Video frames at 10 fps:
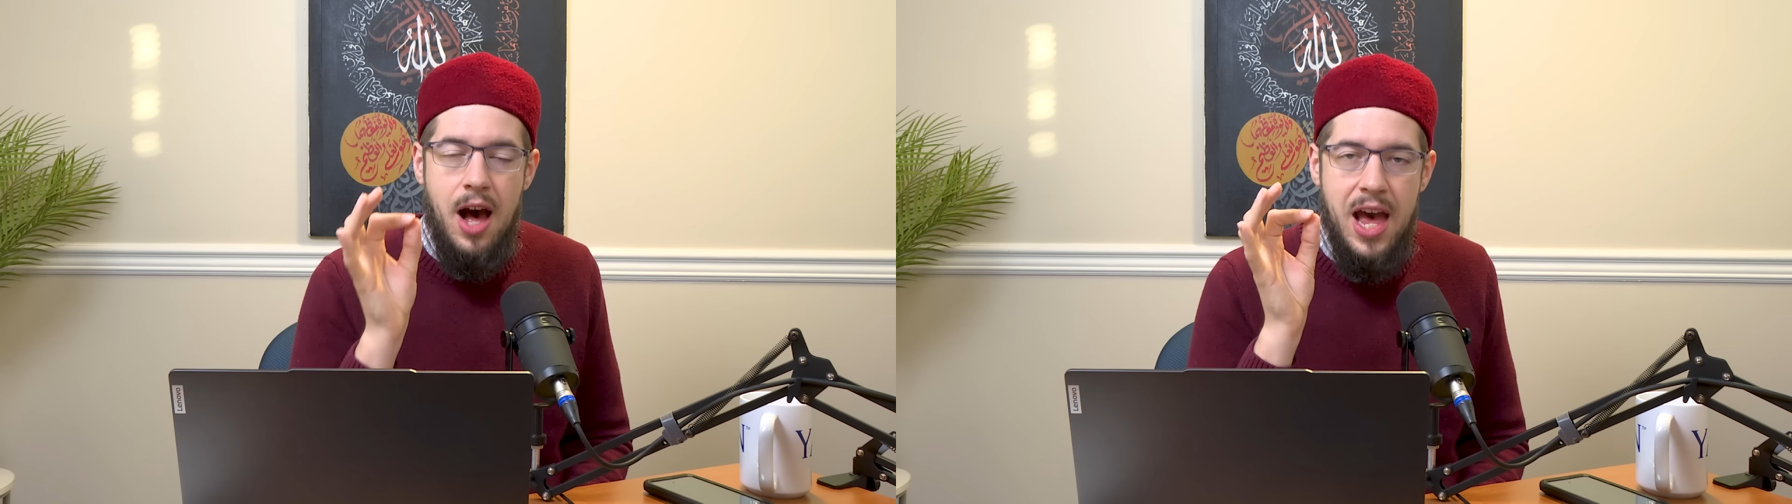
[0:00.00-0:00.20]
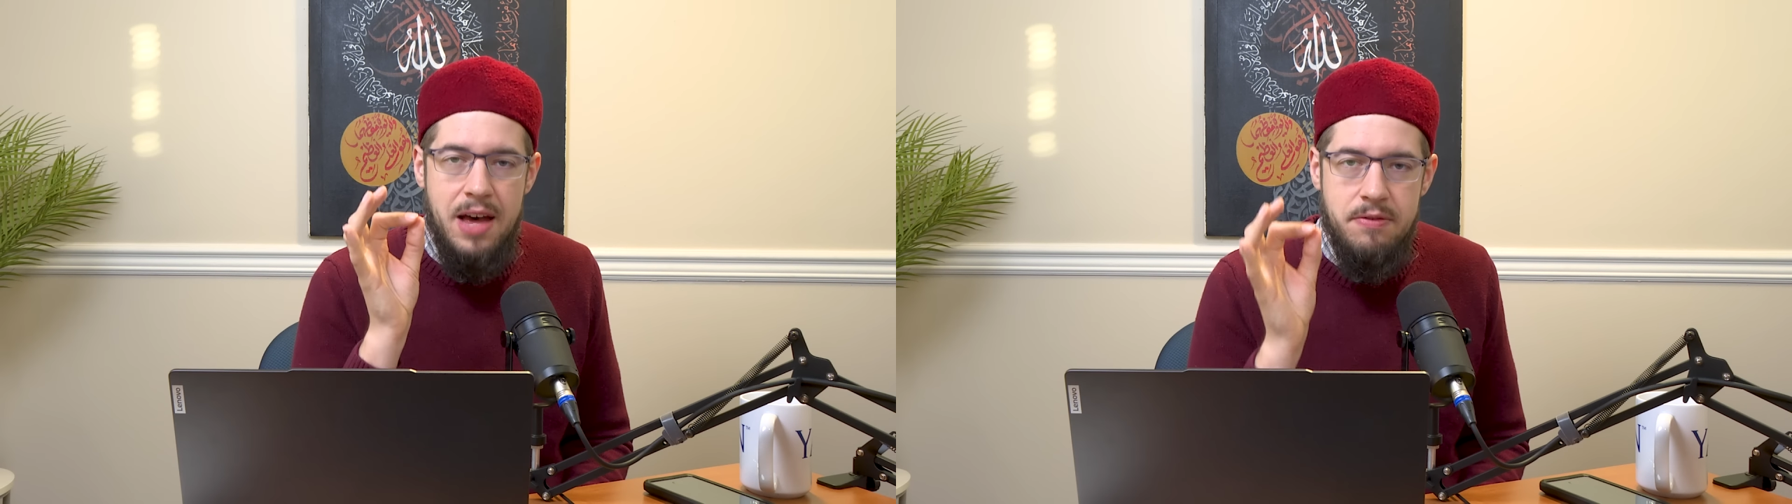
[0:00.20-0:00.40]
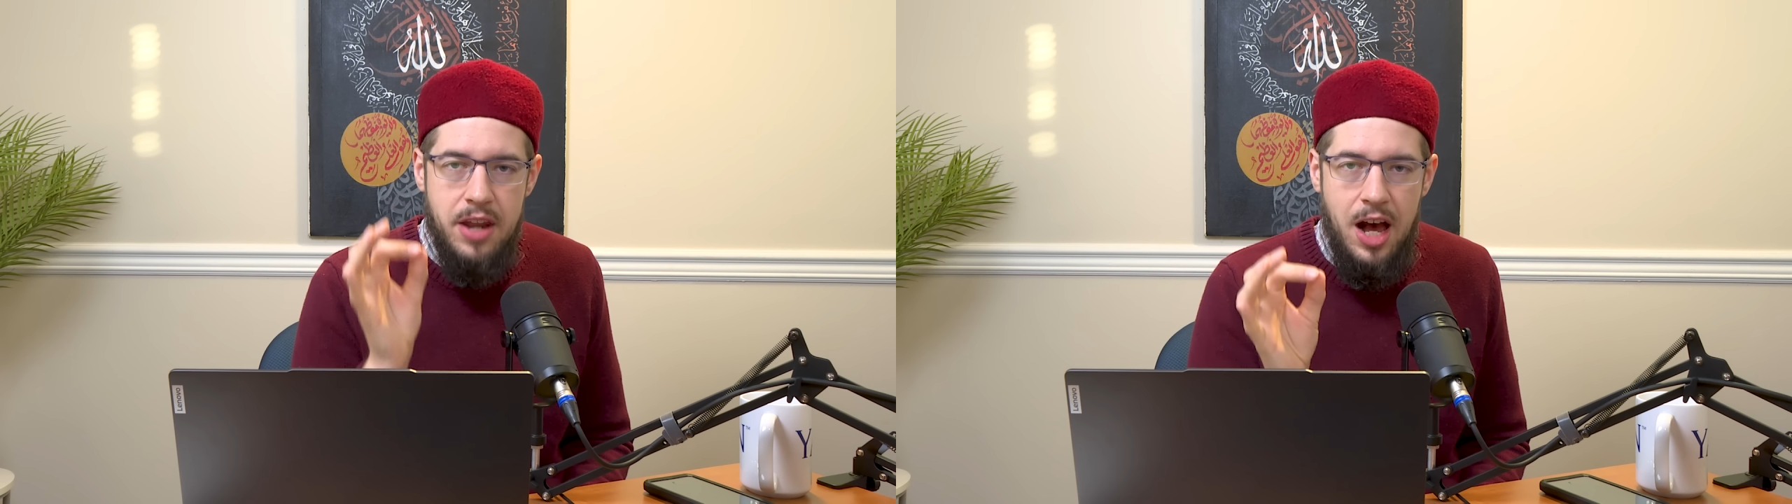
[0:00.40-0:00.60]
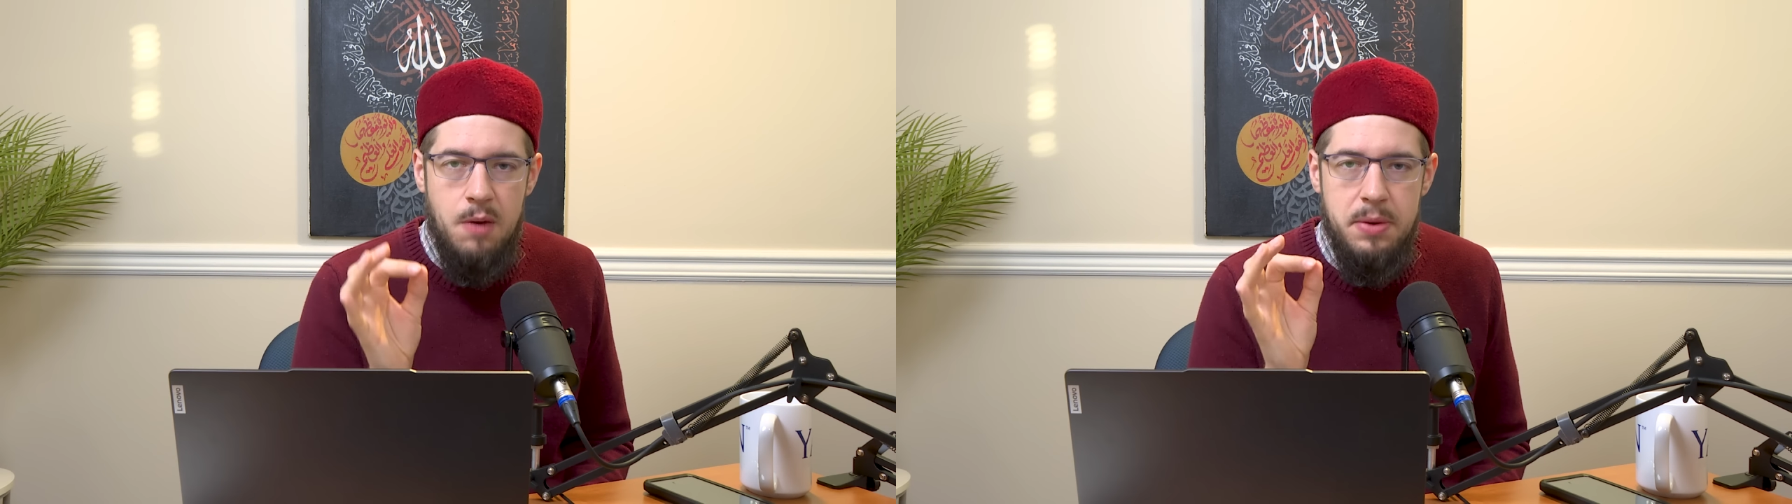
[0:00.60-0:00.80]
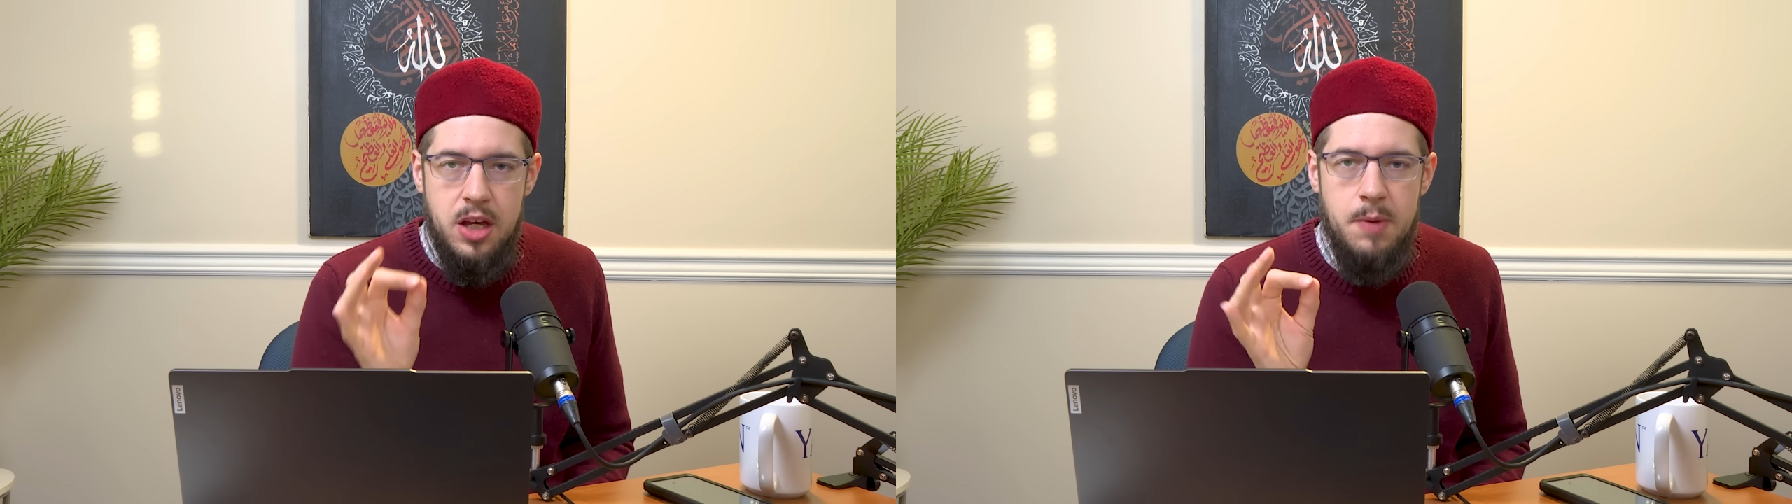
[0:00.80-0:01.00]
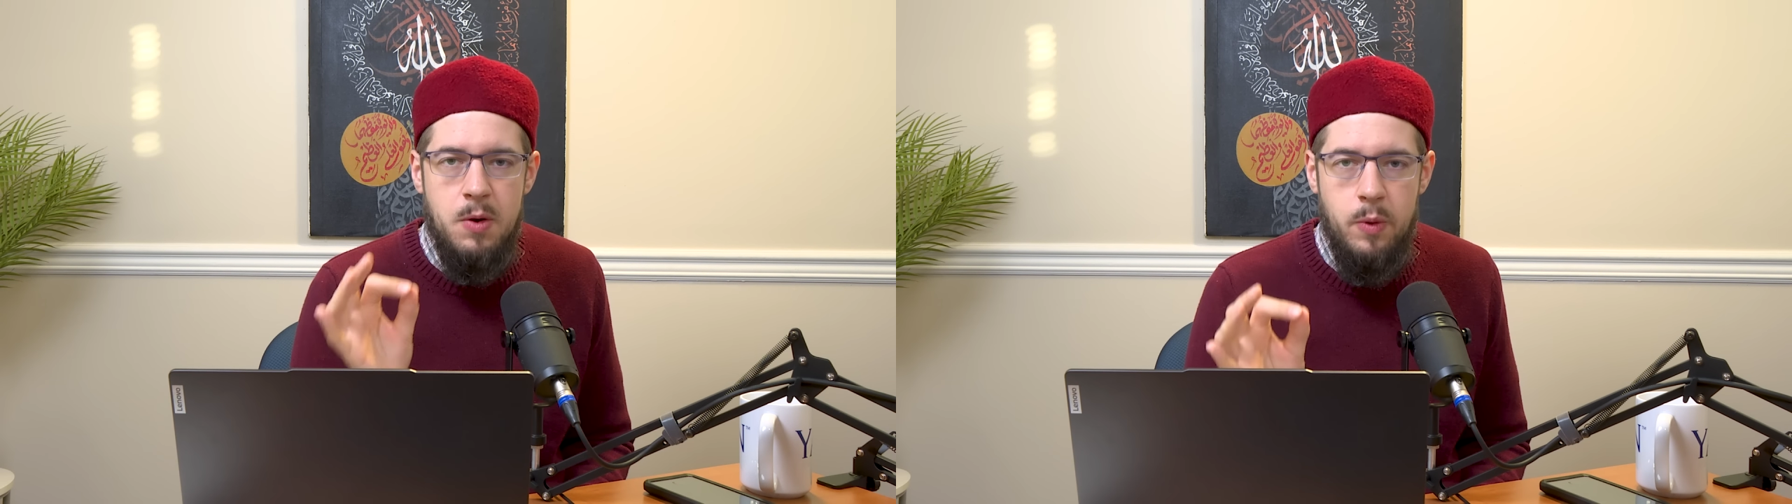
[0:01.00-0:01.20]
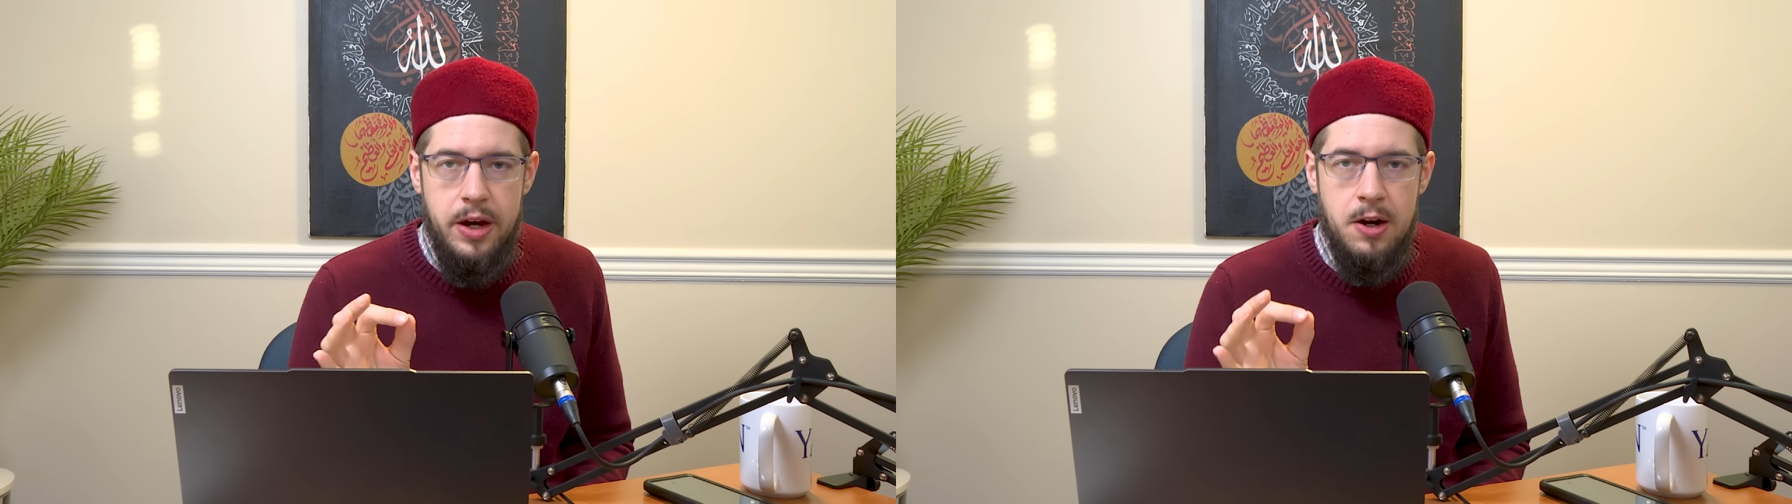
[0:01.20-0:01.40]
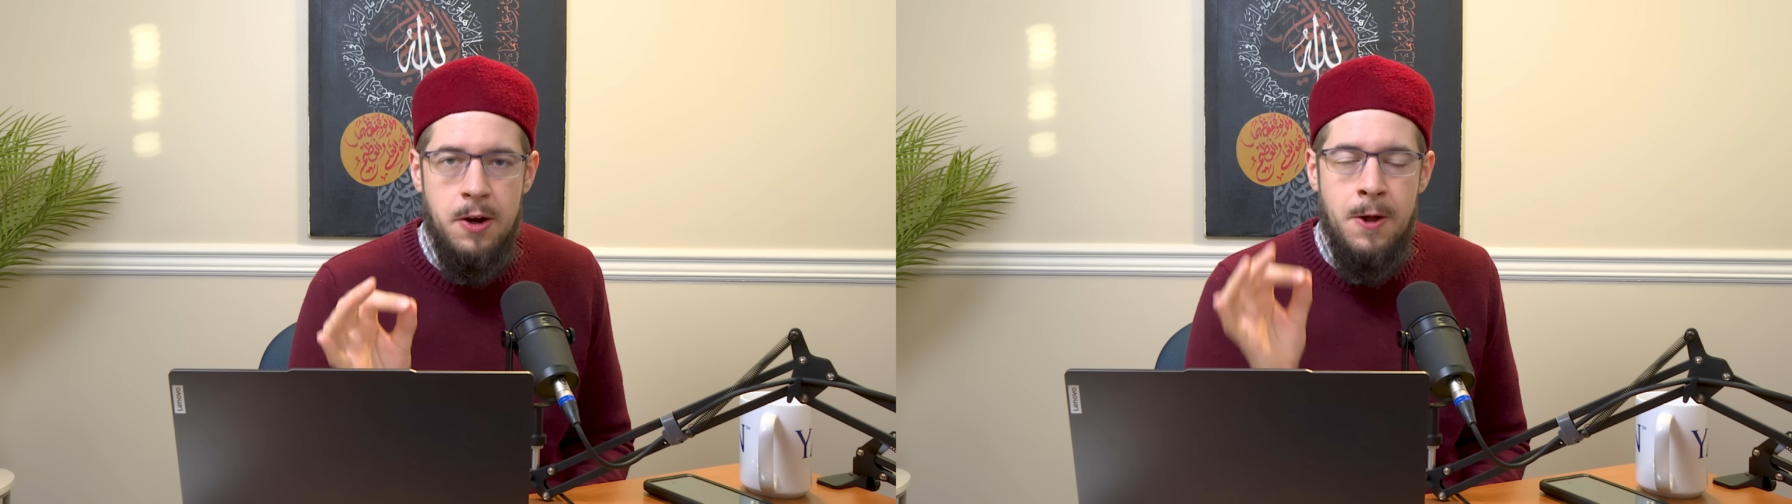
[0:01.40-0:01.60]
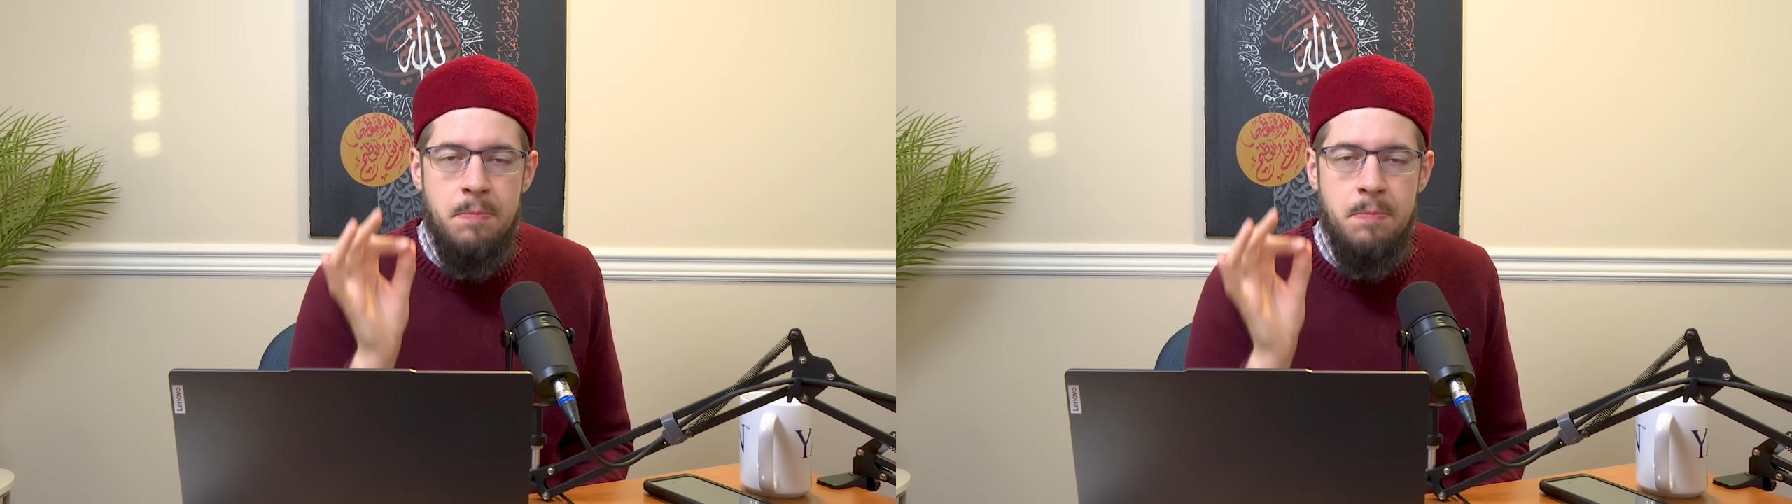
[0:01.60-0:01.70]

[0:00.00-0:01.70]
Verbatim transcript: I have now become aware